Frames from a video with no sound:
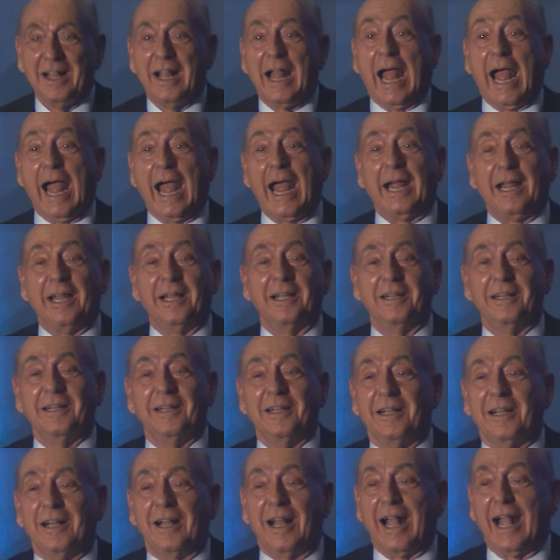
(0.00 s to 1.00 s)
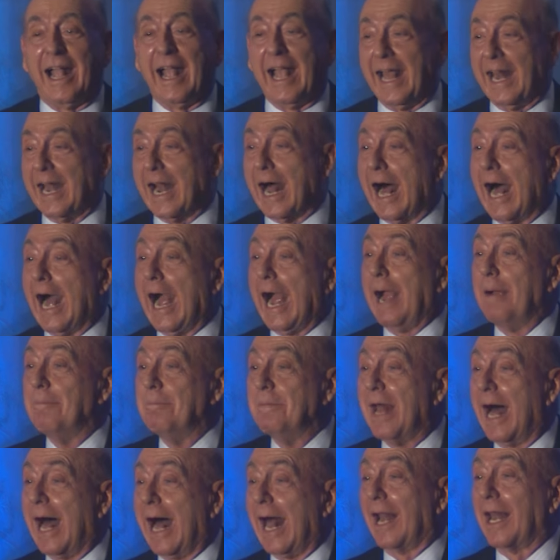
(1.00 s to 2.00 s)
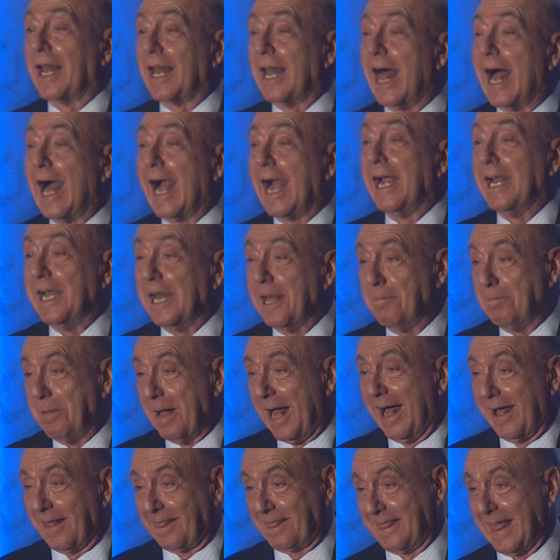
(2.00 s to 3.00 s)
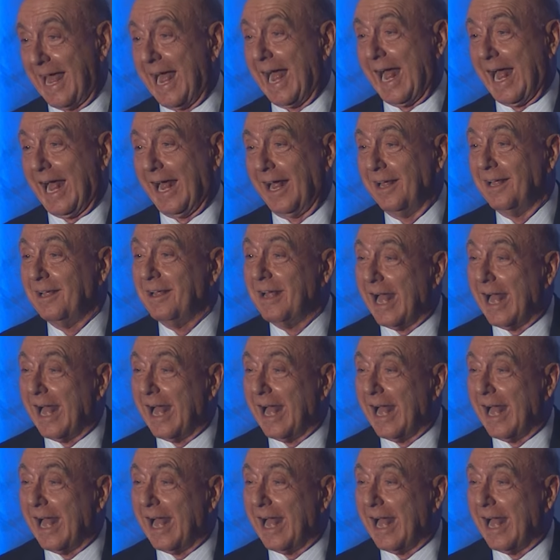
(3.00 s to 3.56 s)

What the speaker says: Hey, and I'm not lying about that.